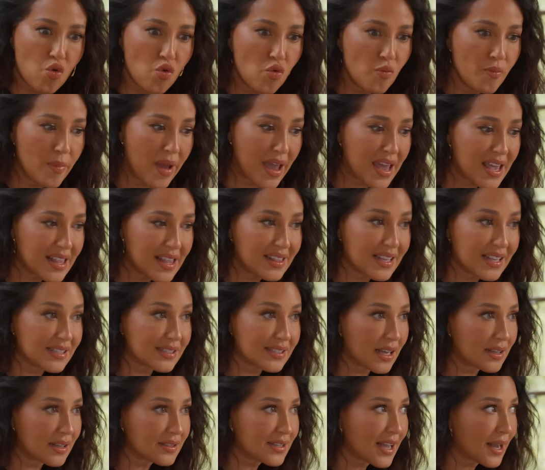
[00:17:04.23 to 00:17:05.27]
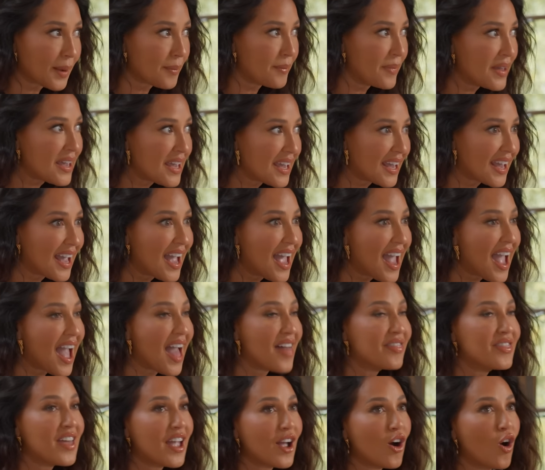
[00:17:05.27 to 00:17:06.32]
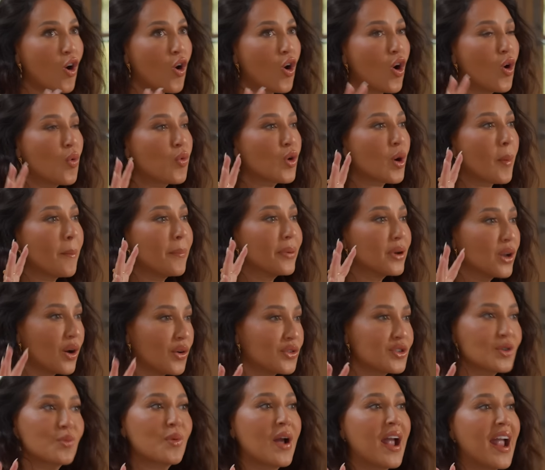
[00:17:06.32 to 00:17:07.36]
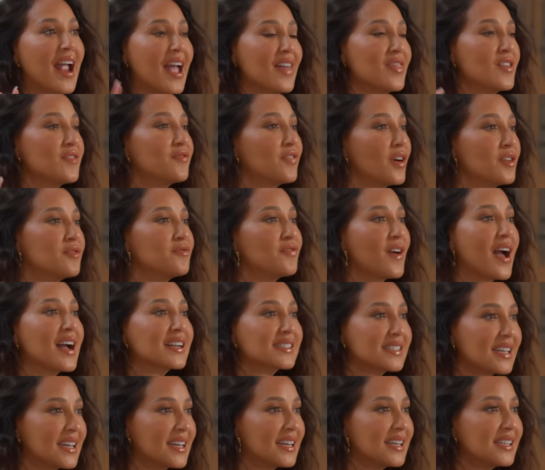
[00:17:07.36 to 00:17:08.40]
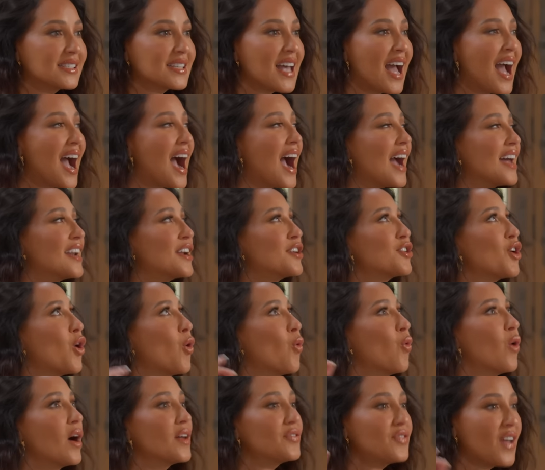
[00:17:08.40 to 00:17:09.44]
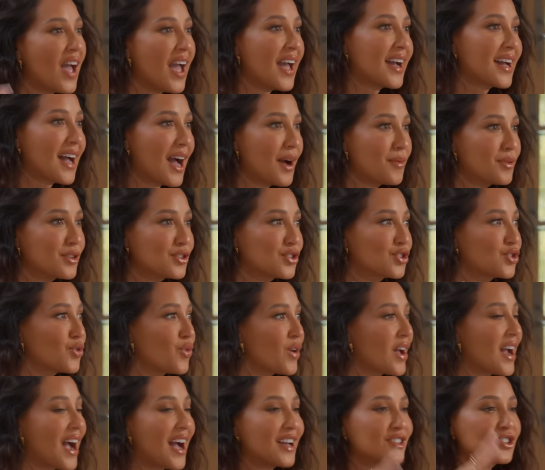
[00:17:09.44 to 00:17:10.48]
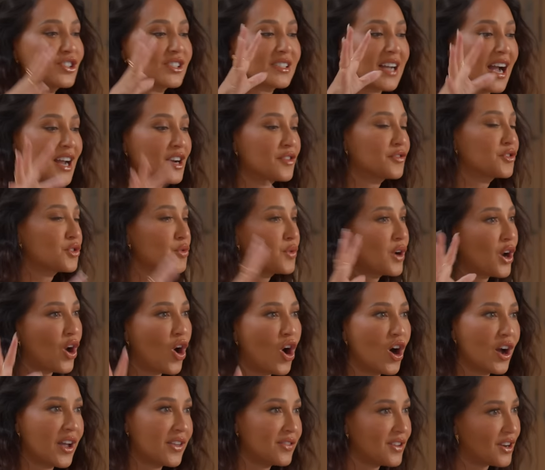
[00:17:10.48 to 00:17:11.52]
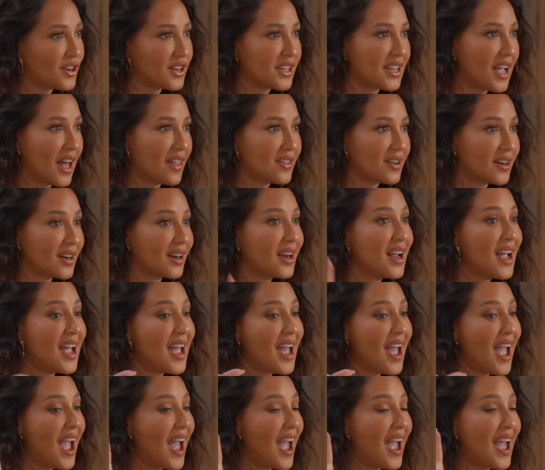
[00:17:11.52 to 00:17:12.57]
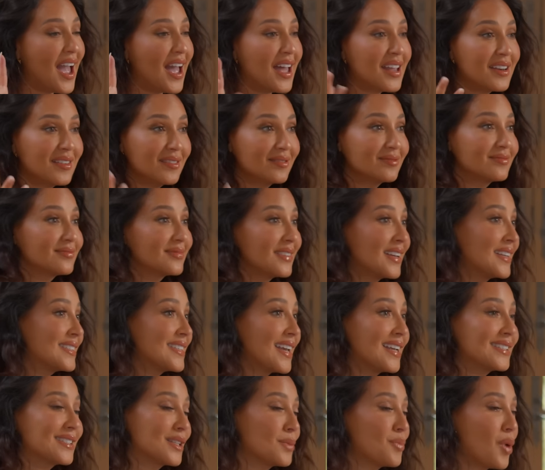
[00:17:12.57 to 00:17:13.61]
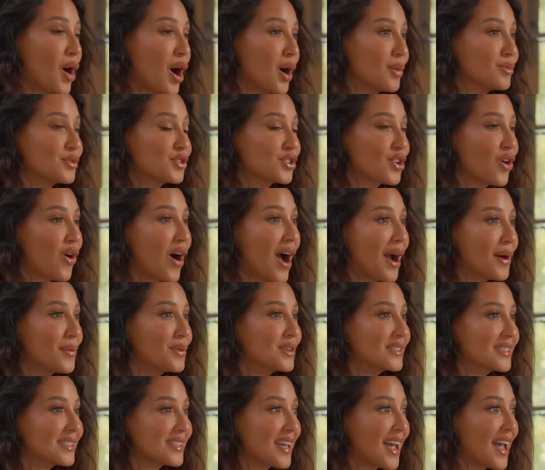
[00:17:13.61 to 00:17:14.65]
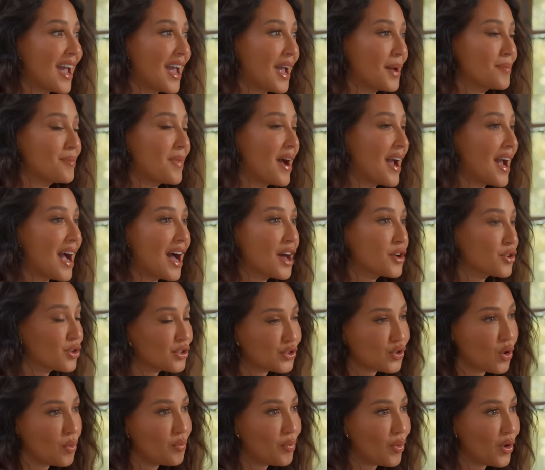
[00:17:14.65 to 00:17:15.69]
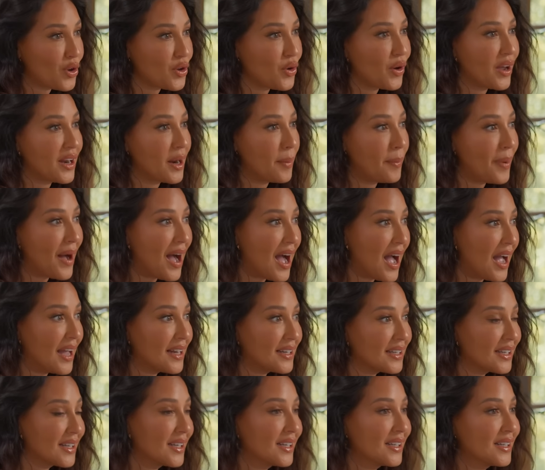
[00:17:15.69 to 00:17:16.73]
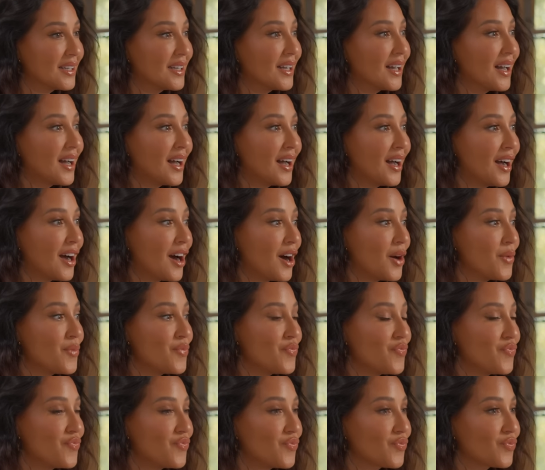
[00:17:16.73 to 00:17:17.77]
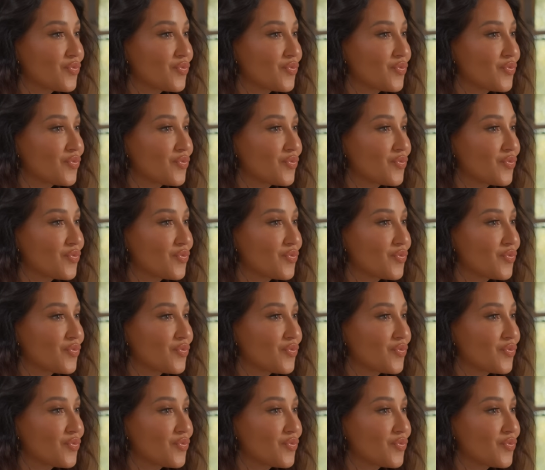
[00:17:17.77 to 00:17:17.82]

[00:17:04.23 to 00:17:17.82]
who made this? I was like, me. And they all were blown away. And the fun fact is, I didn't know what the heck I was doing. I just kind of threw it all in there together. And it tastes bomb. So I would say my arroz con pollo in a pot um,